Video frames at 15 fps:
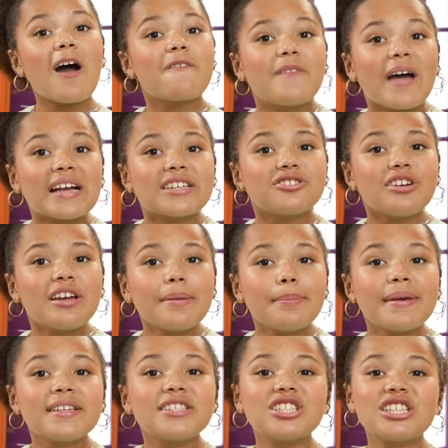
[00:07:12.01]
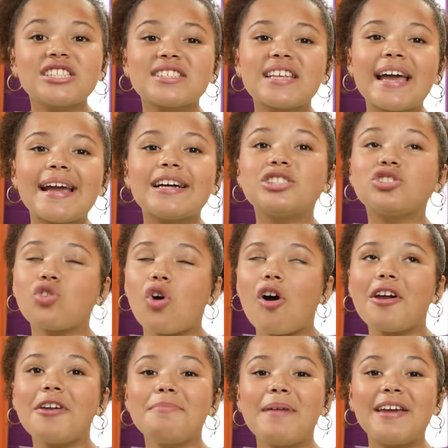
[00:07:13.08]
A vector image is like a
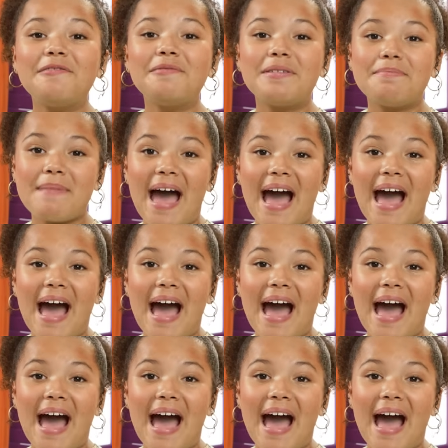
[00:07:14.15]
drawing made with